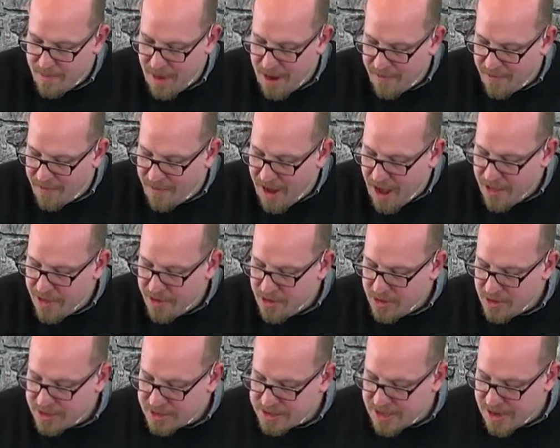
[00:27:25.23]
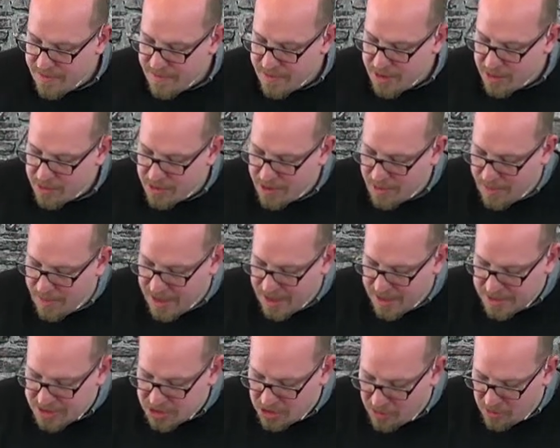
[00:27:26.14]
My Father who has given them to
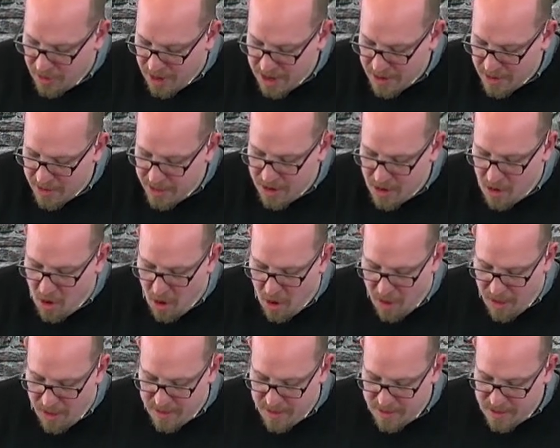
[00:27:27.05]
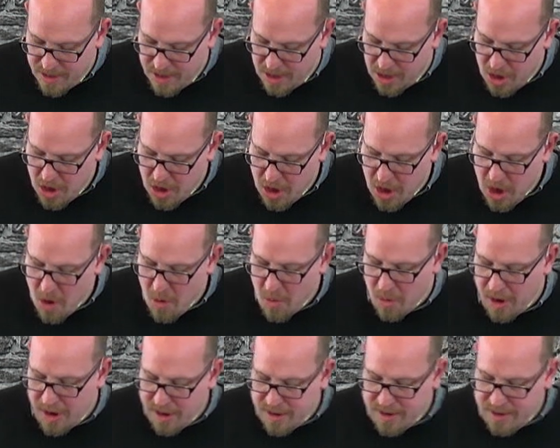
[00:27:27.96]
me is greater than all, and no
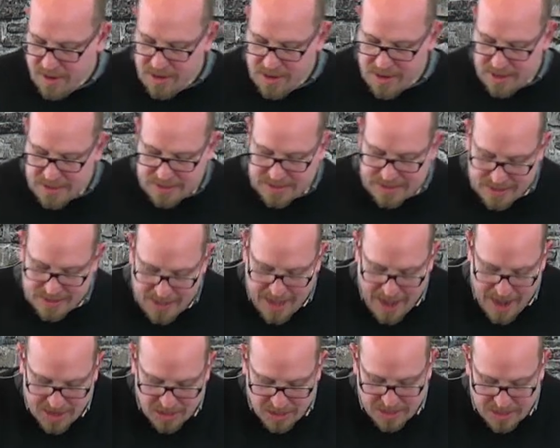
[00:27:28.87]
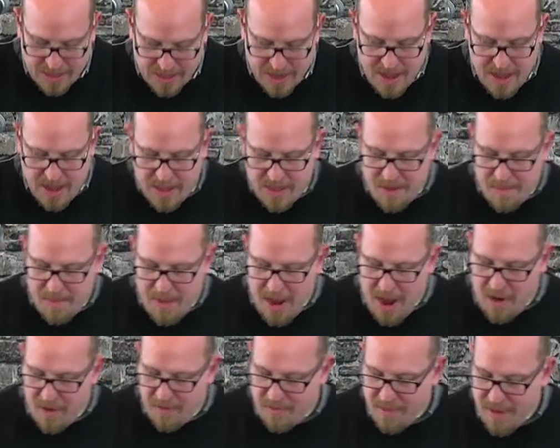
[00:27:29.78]
one can snatch them
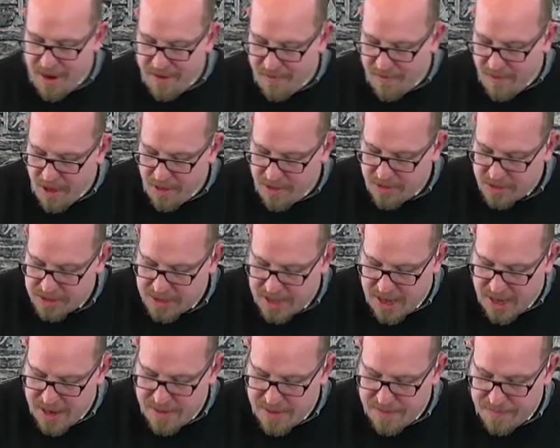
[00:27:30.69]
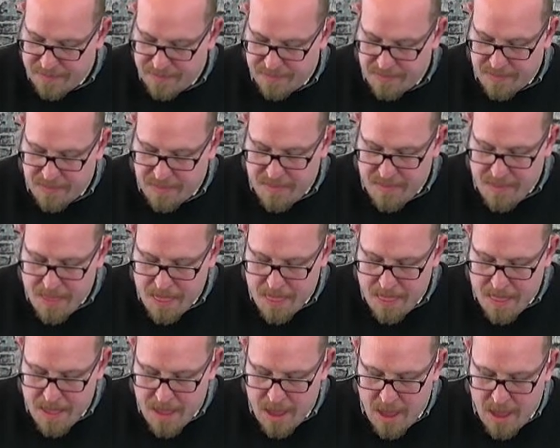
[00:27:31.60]
out of my Father's hand.
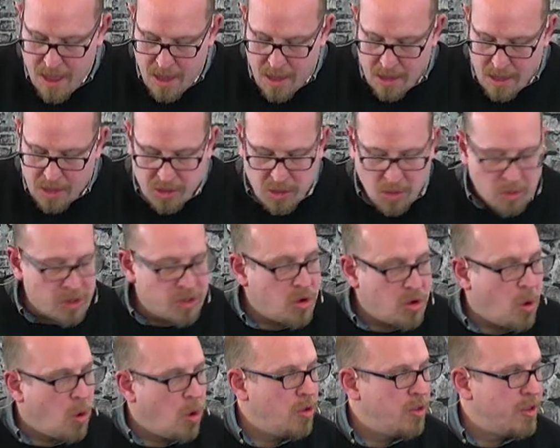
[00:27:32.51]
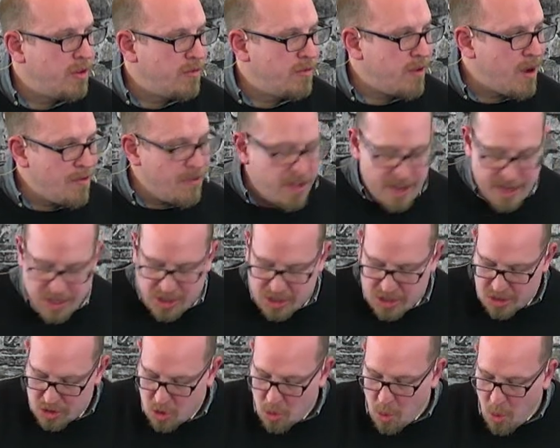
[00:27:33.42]
So we're told in
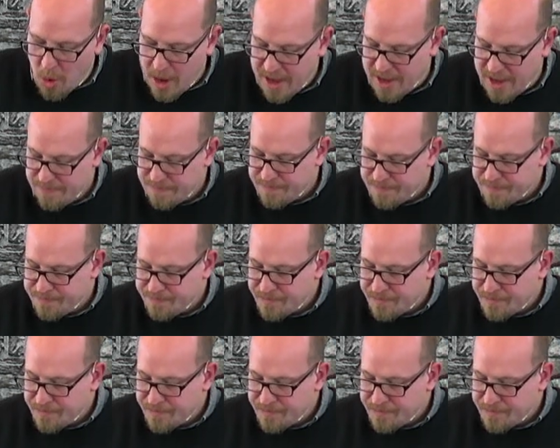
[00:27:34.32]
Revelation 20